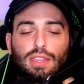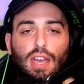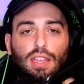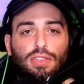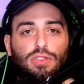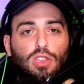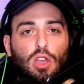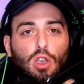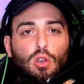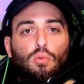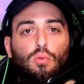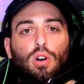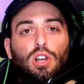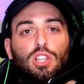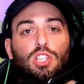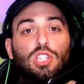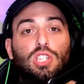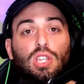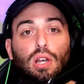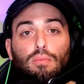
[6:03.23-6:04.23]
that there
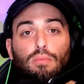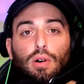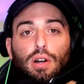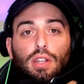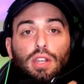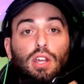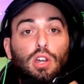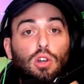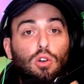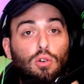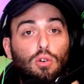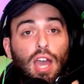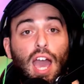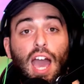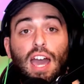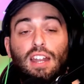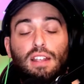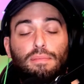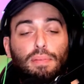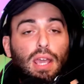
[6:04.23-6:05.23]
was someone who
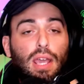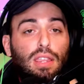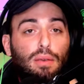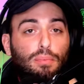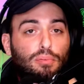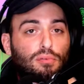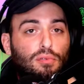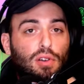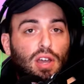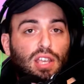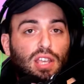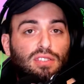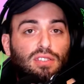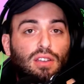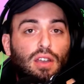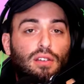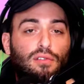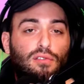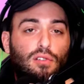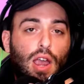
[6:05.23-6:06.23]
had to pay the price
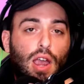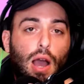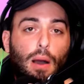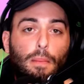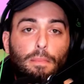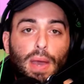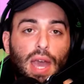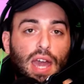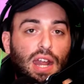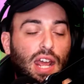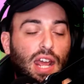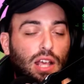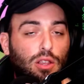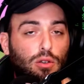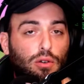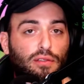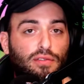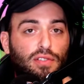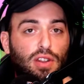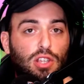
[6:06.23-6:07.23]
for how bad
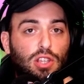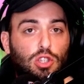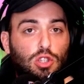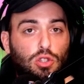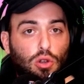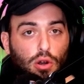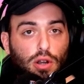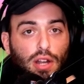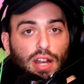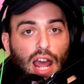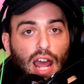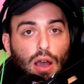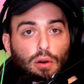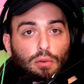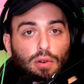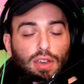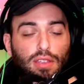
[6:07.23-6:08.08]
Halo Infinite started out